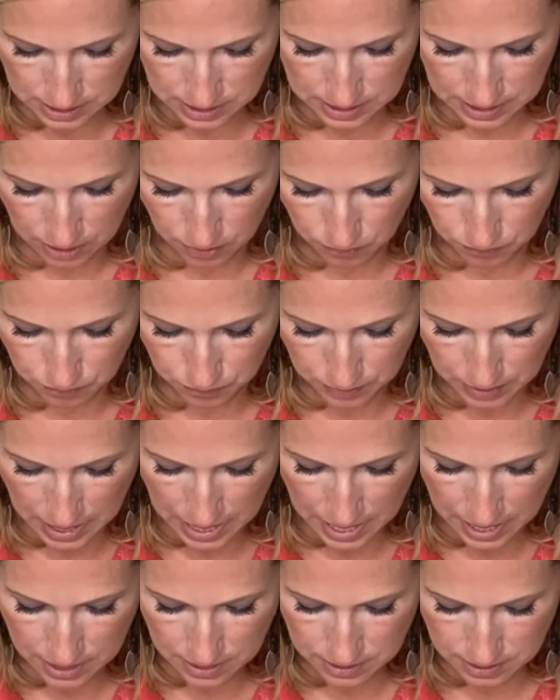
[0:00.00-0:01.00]
down
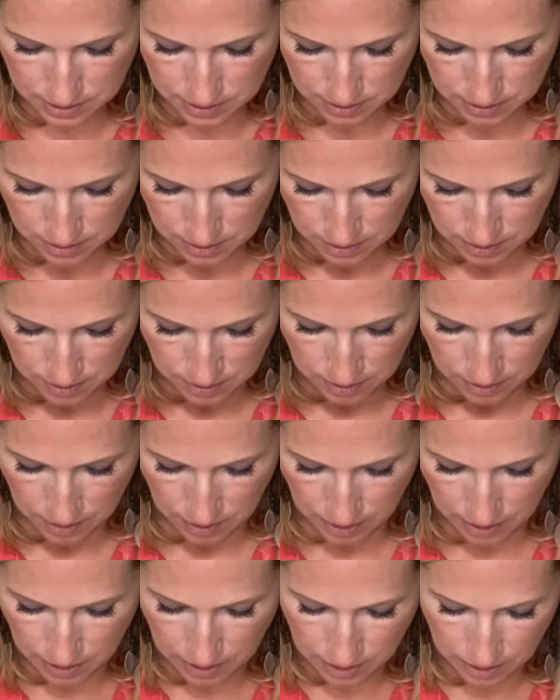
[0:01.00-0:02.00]
flat
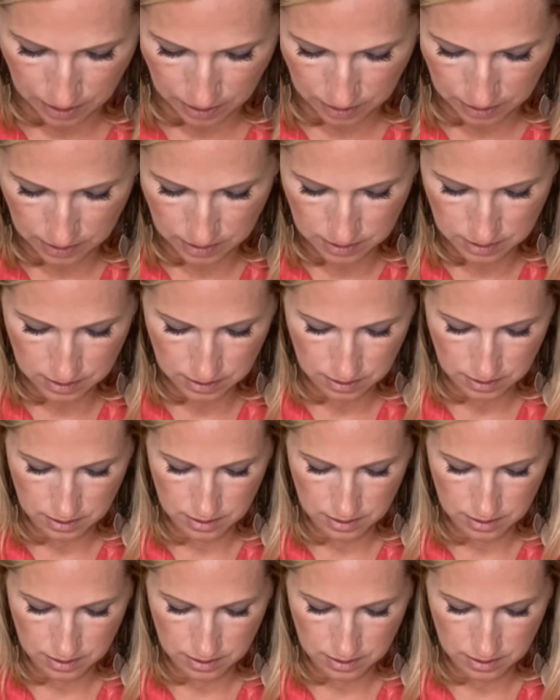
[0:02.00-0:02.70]
and